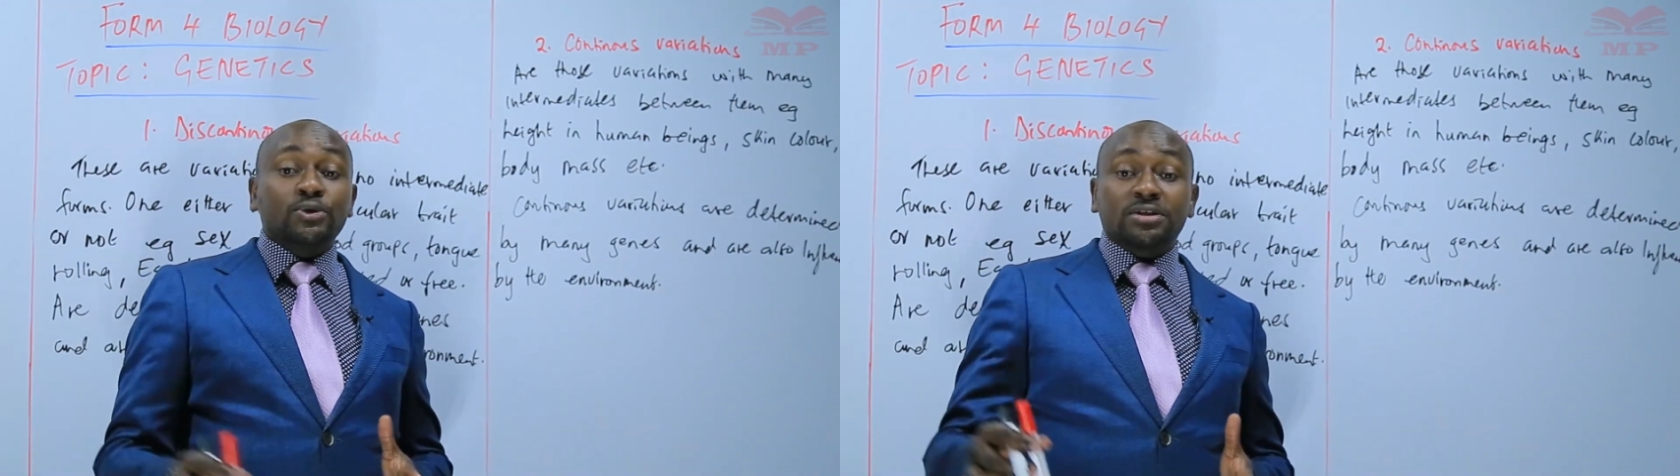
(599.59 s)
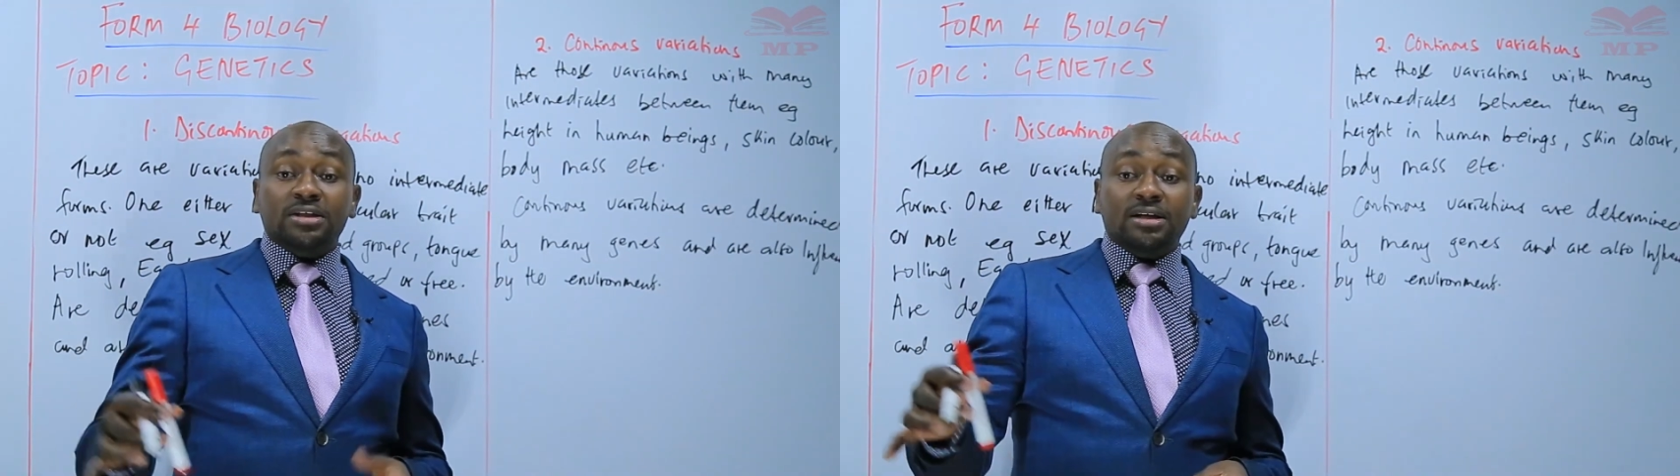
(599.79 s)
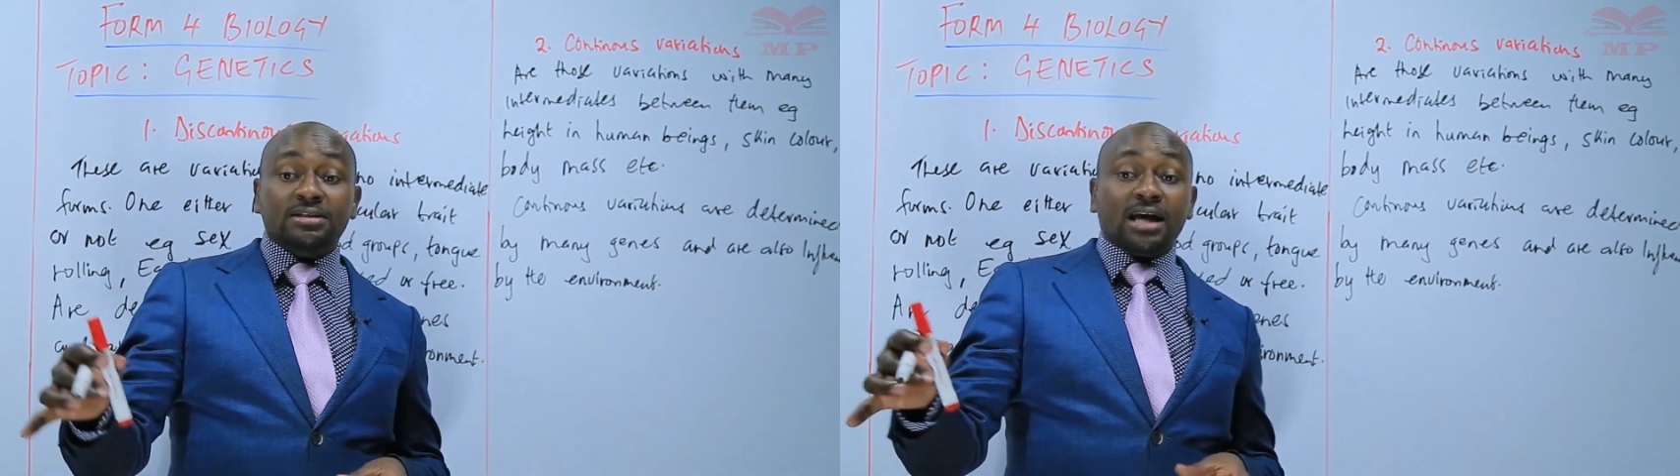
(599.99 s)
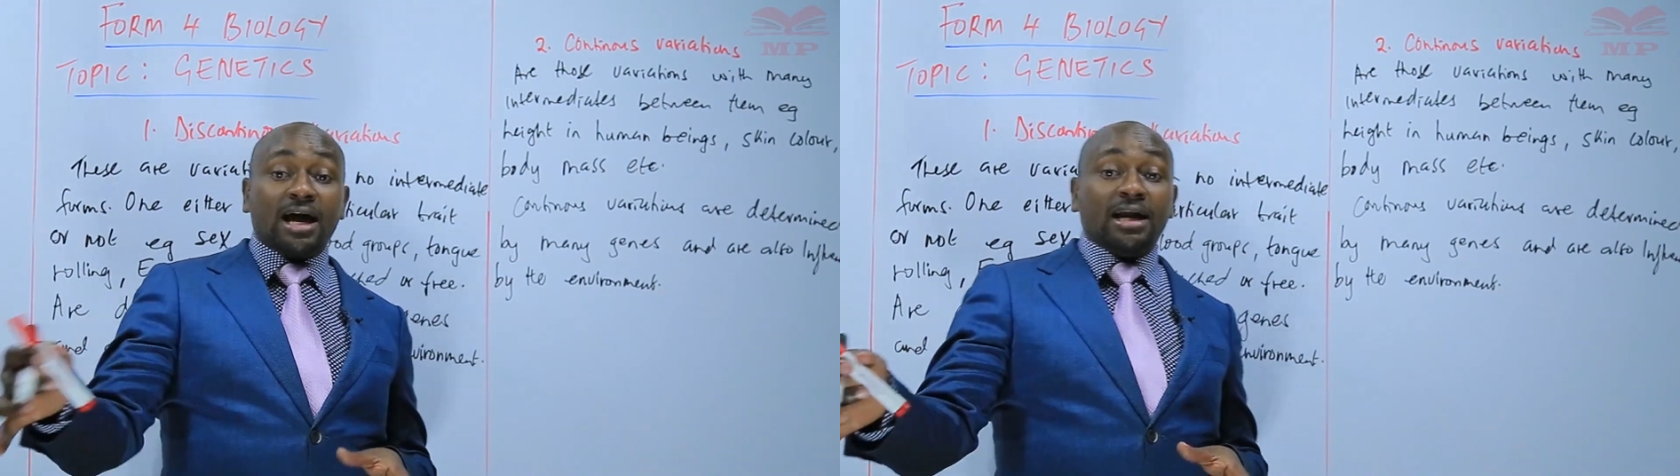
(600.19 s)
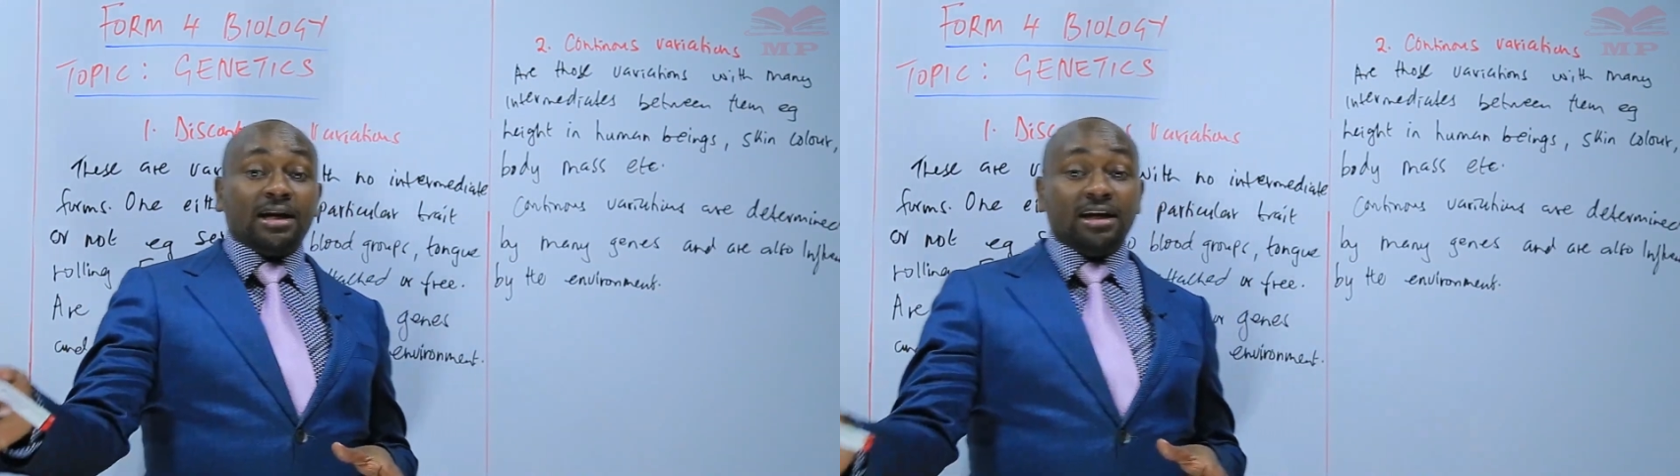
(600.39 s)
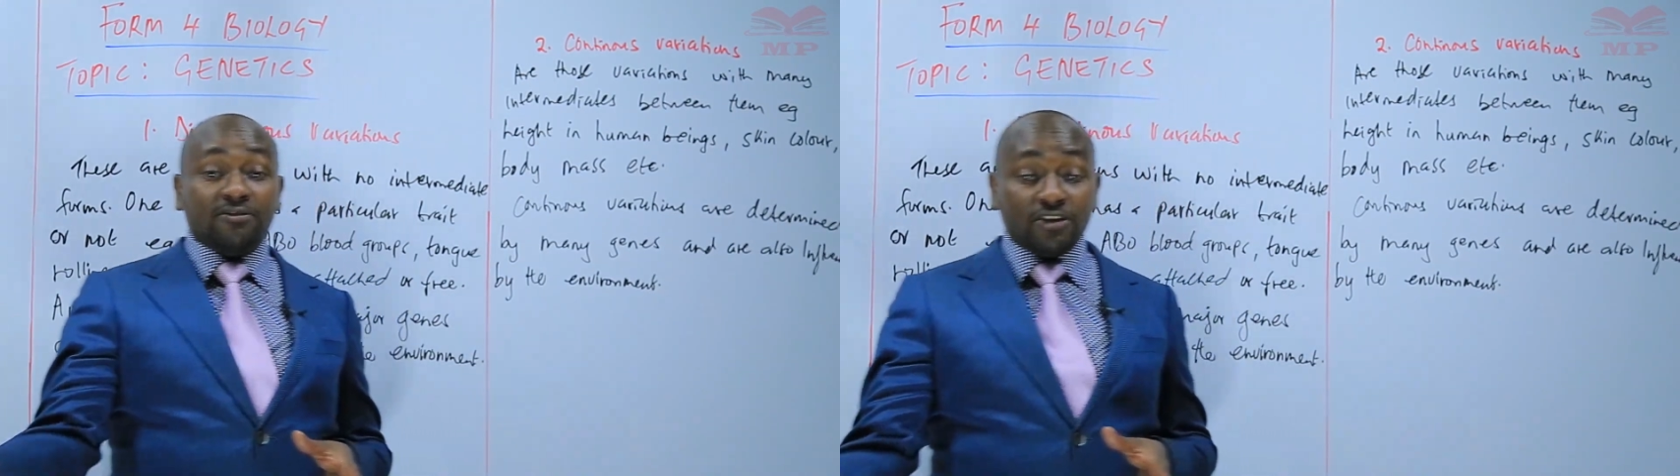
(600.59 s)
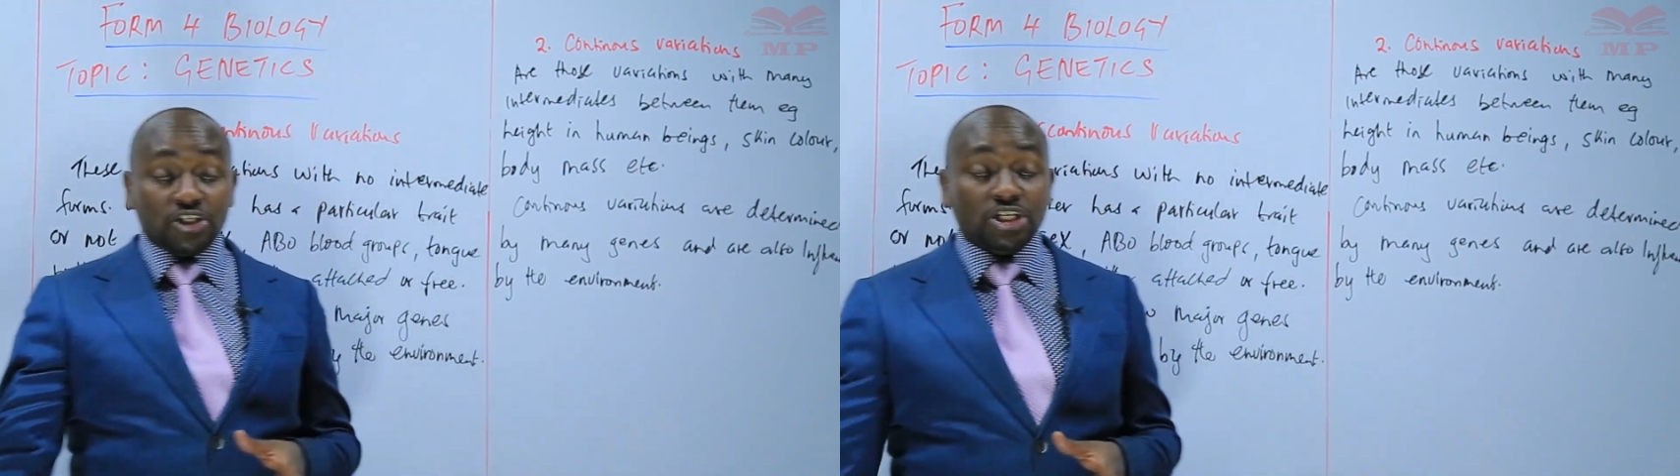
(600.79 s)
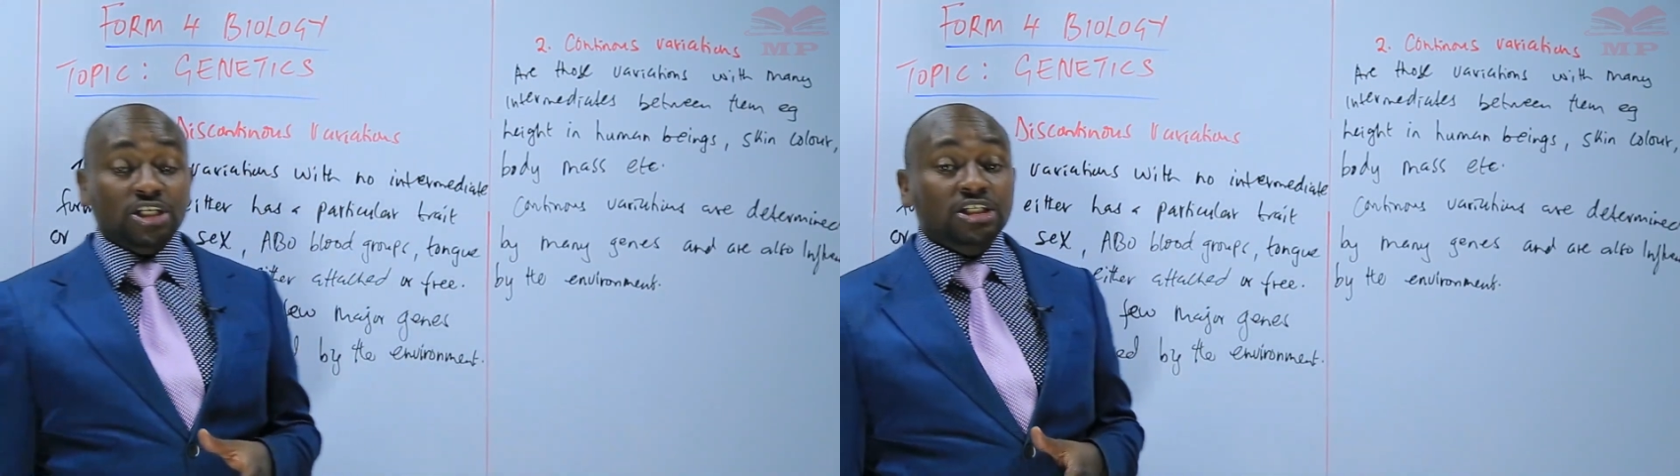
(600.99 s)
nutrients are
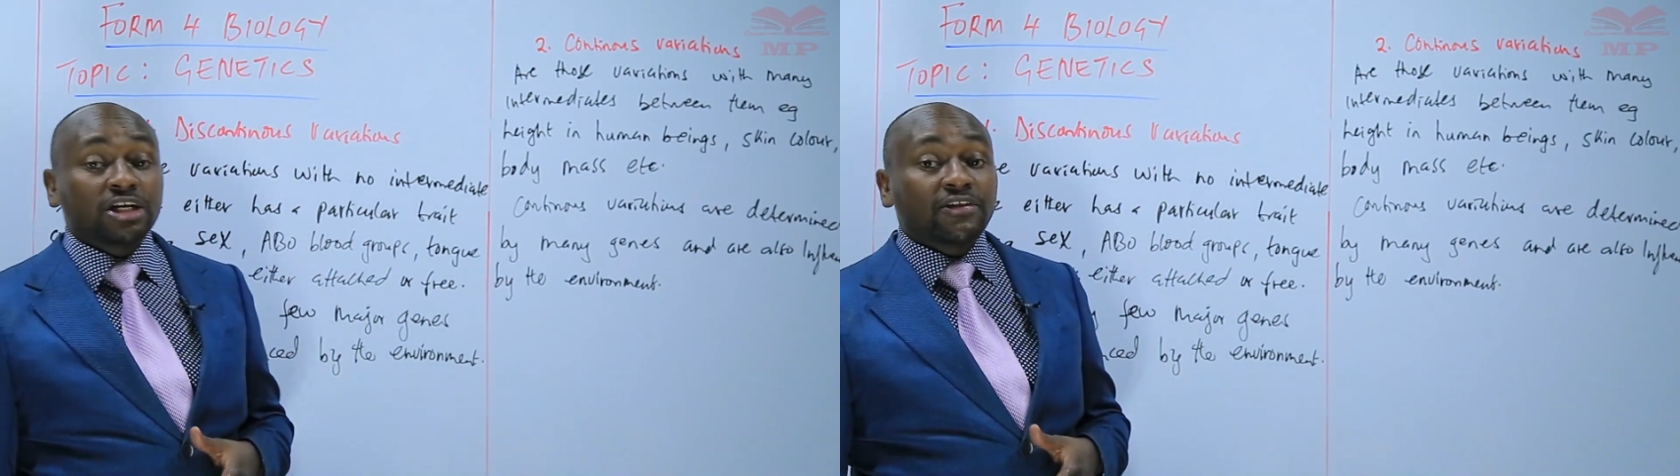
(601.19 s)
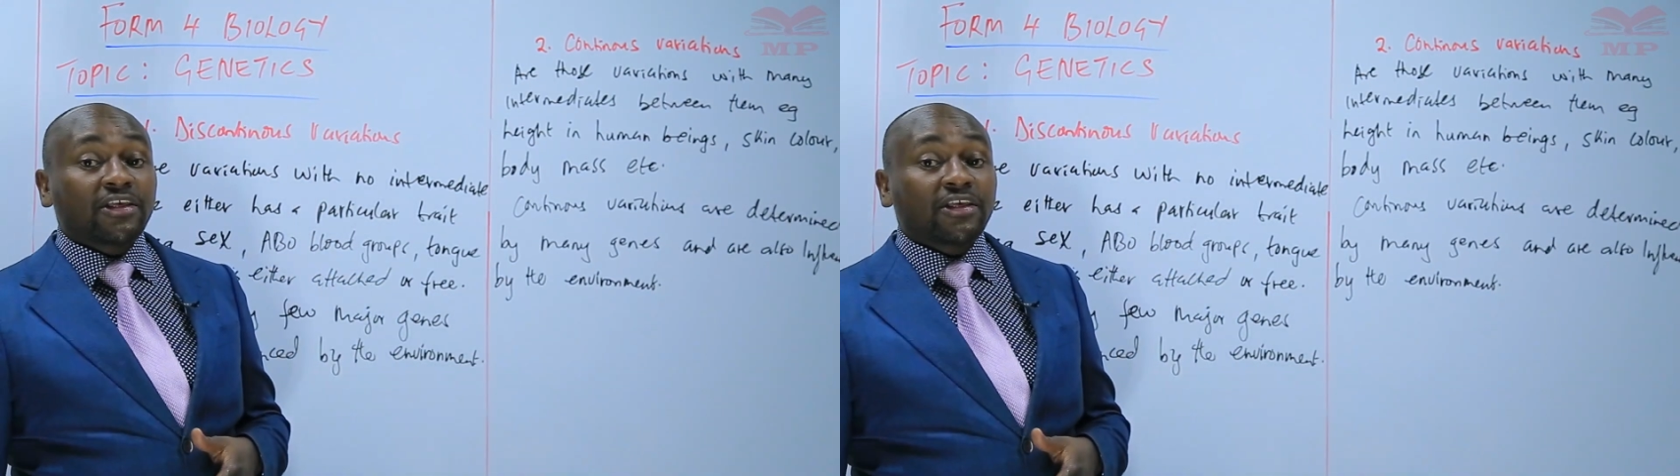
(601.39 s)
deficient,